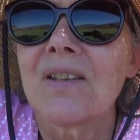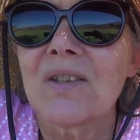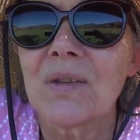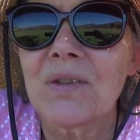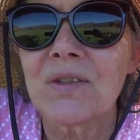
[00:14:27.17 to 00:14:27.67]

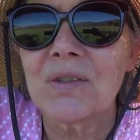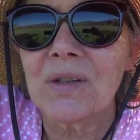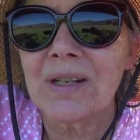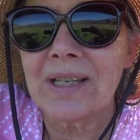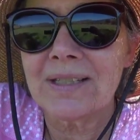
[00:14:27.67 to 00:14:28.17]
so the
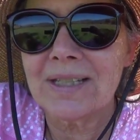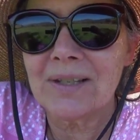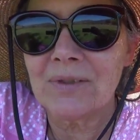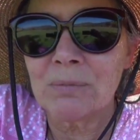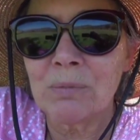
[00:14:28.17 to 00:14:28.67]
story gets
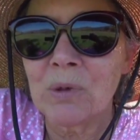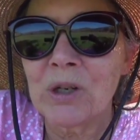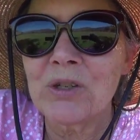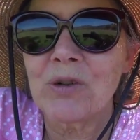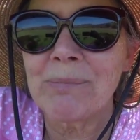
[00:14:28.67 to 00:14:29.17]
even
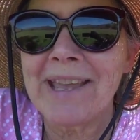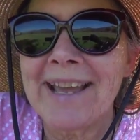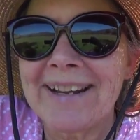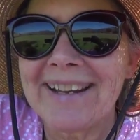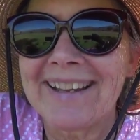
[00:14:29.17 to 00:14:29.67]
more
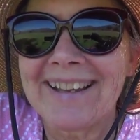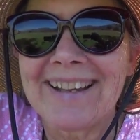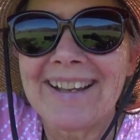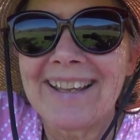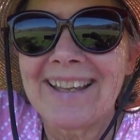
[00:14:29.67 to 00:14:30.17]
dramatic,
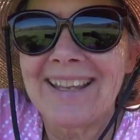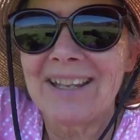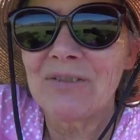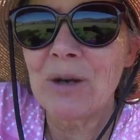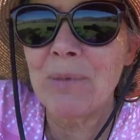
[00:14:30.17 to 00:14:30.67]

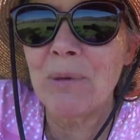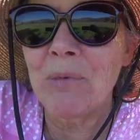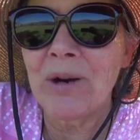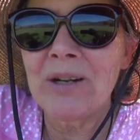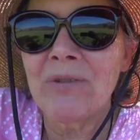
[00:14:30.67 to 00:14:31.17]
and from the
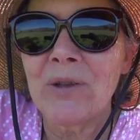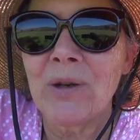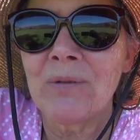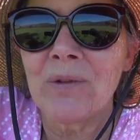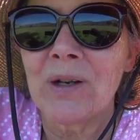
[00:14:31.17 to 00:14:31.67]
point of view
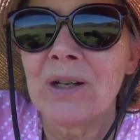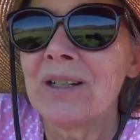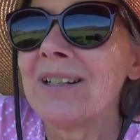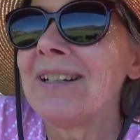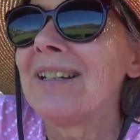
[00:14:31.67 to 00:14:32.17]
of the
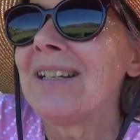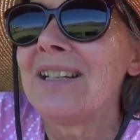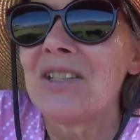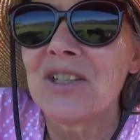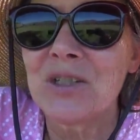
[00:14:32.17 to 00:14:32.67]

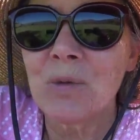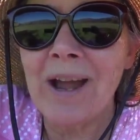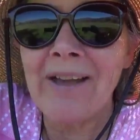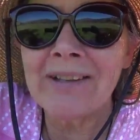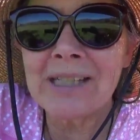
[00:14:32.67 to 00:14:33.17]

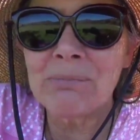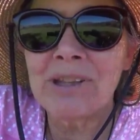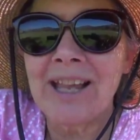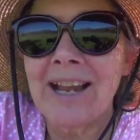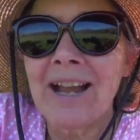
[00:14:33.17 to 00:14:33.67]
duality
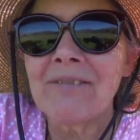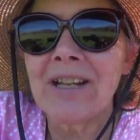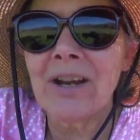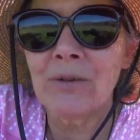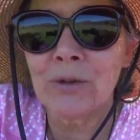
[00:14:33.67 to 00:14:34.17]
play, I've
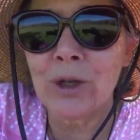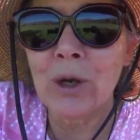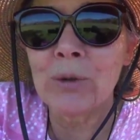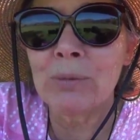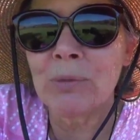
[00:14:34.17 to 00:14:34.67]
never
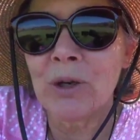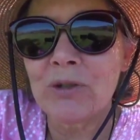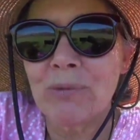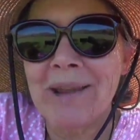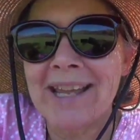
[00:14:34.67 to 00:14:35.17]
known a more
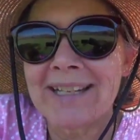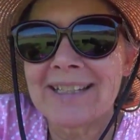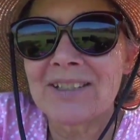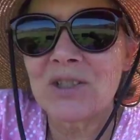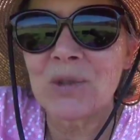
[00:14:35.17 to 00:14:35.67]

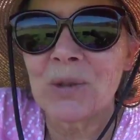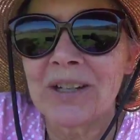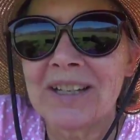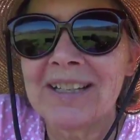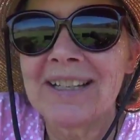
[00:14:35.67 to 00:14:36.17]
dramatic story.